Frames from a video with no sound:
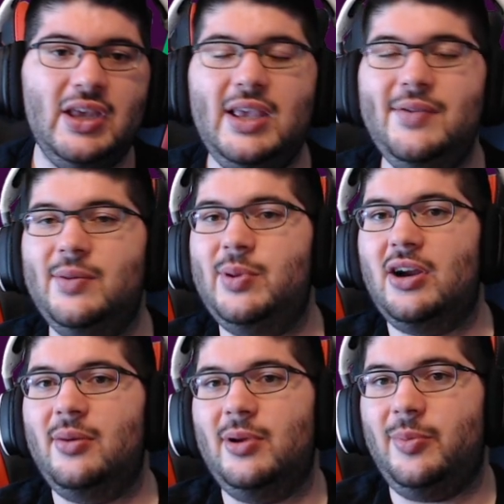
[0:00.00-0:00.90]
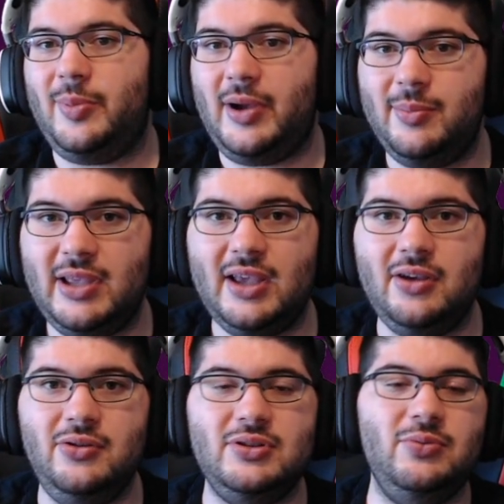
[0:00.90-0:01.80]
Even Pierre-Emerick Aubameyang,
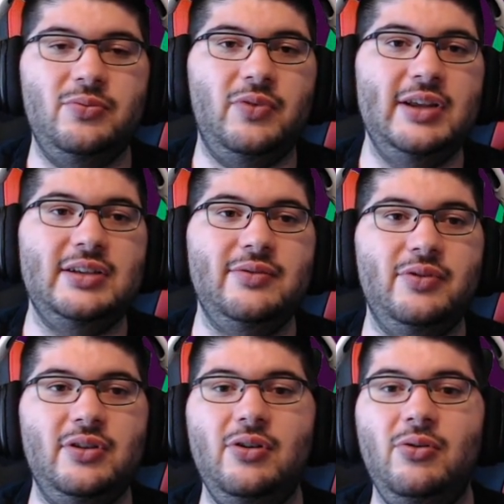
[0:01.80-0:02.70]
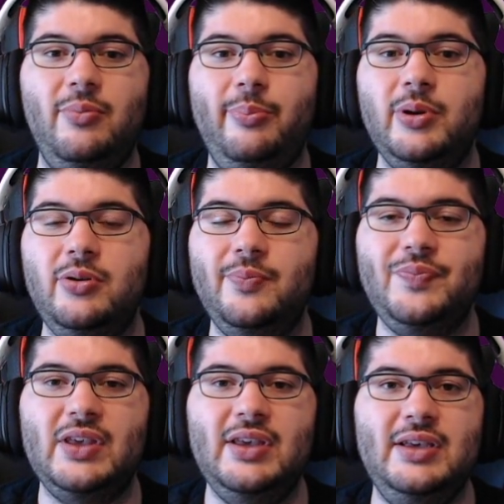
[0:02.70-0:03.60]
who's racing for the Golden Boot.
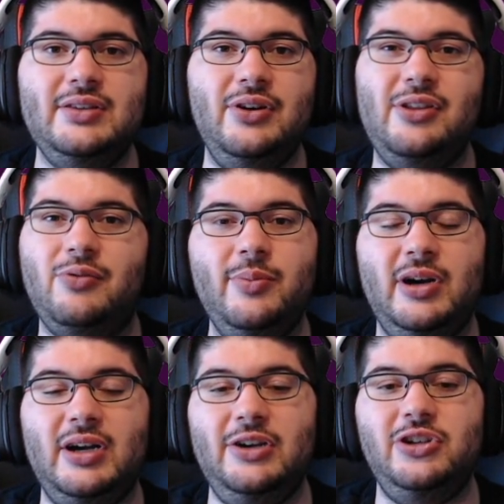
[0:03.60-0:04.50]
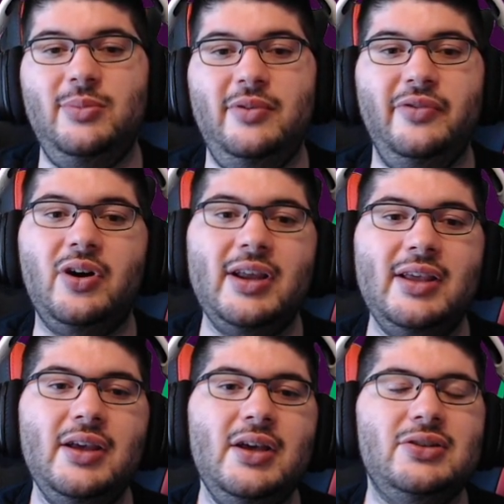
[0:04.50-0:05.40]
He's only 3 behind Jamie
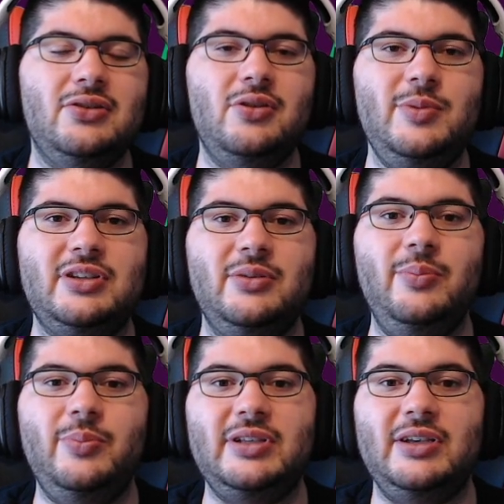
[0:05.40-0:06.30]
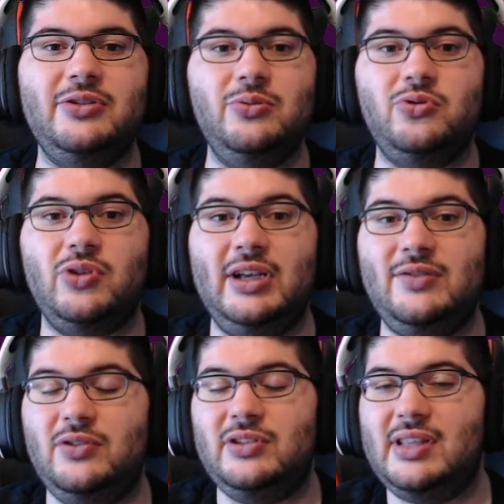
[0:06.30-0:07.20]
Vardy. So it could be some potential
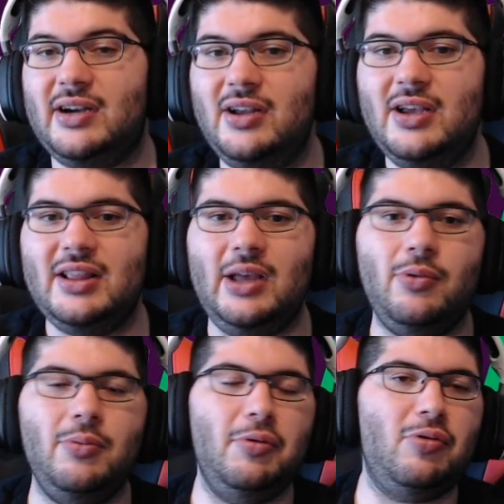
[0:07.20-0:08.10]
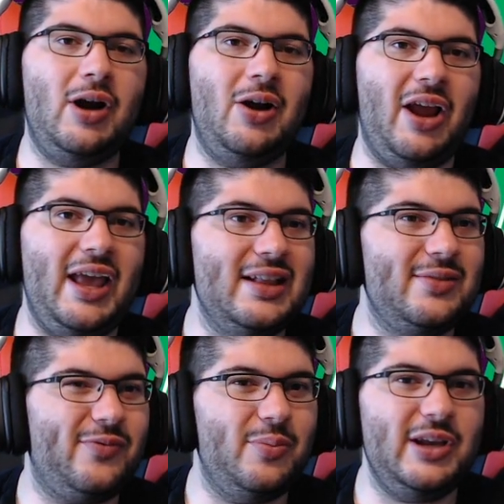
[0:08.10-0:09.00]
transfers there that will require a
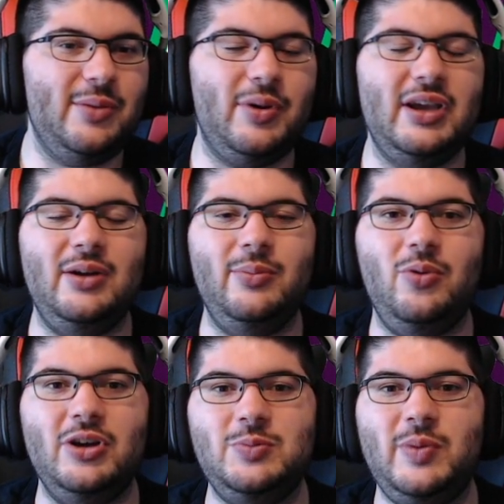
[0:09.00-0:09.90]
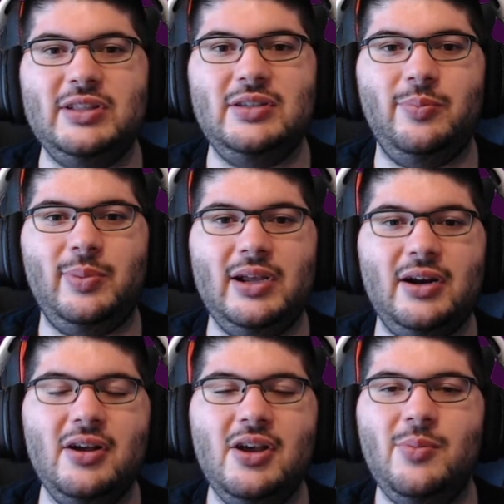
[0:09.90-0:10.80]
hit for me to bring in a more expensive
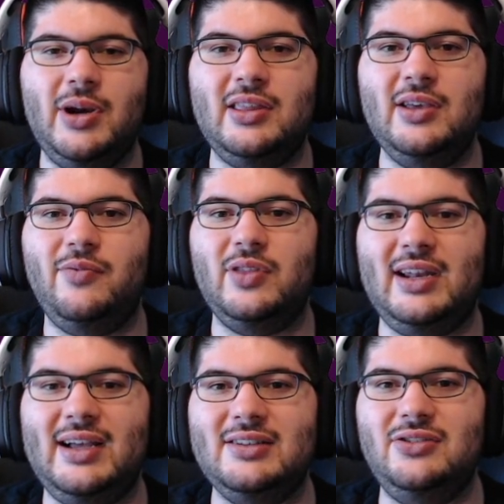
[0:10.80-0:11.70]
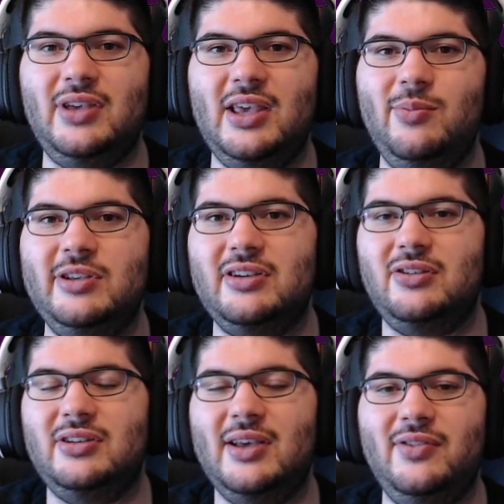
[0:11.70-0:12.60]
player. But I think for the last two game weeks, it
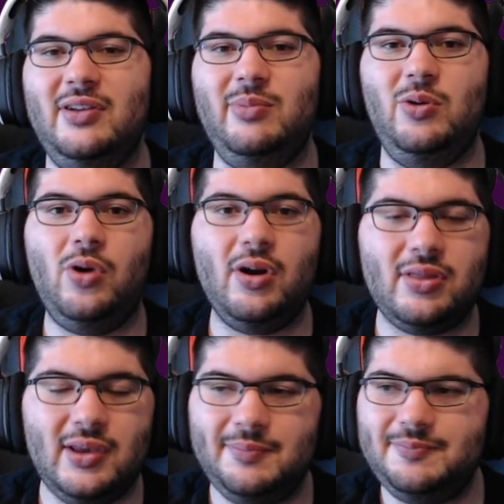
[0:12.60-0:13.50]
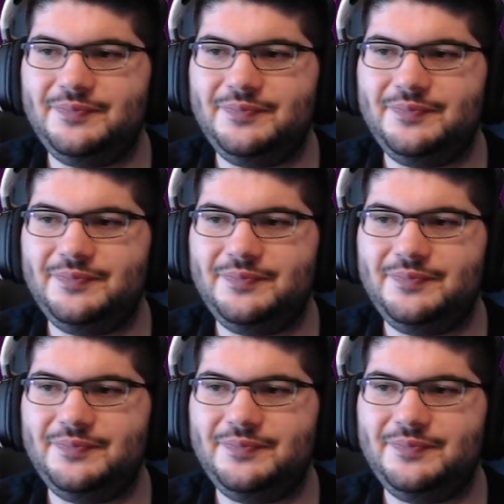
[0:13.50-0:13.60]
could definitely be worth it.